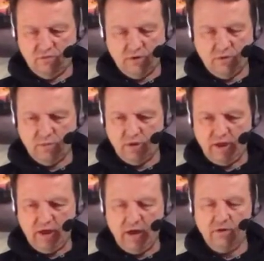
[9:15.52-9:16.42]
a
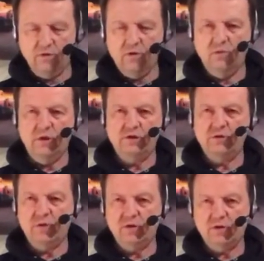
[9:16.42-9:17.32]
plant. I don't know much
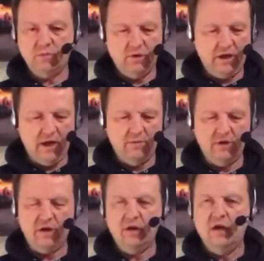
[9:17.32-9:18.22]
about the plant,
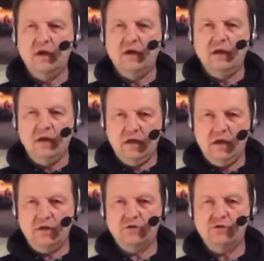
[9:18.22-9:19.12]
but it
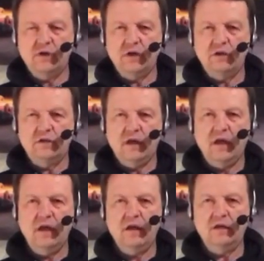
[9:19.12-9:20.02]
actually
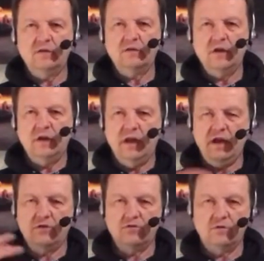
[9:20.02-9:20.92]
contains a
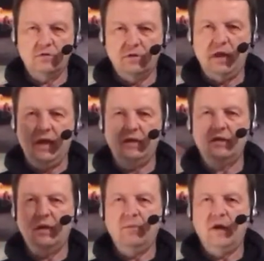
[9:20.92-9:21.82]
natural
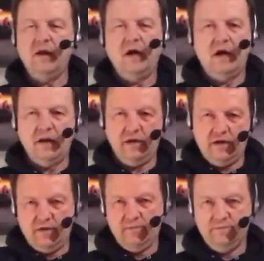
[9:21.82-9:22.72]

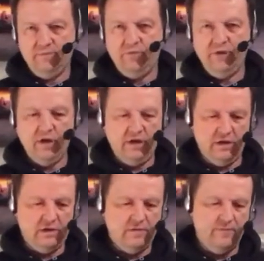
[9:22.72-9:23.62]
antibiotic in
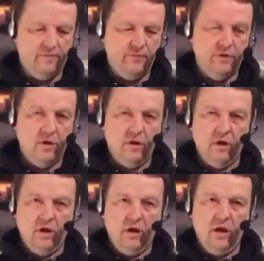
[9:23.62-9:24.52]
it.
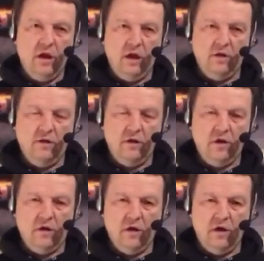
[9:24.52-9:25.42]
And there
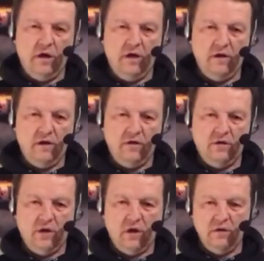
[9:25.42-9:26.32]

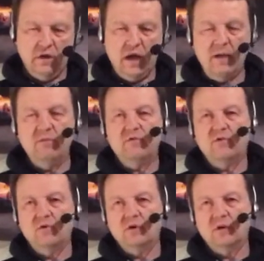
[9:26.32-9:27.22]
are Lyme
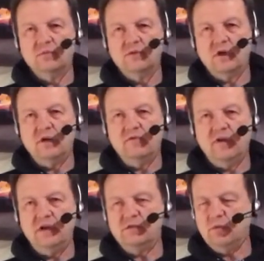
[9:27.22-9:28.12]
forums on
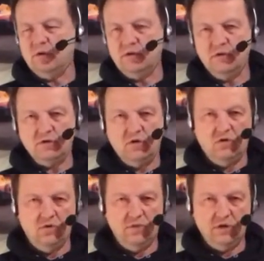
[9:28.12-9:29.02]
Facebook. There's a
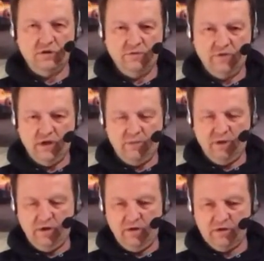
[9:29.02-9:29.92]
whole bunch of them,
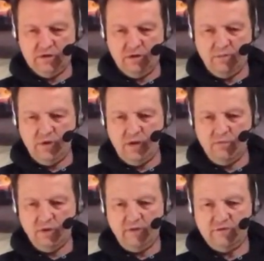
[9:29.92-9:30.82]
and some
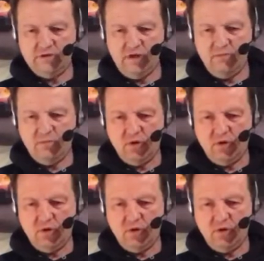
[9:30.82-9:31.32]
people I've seen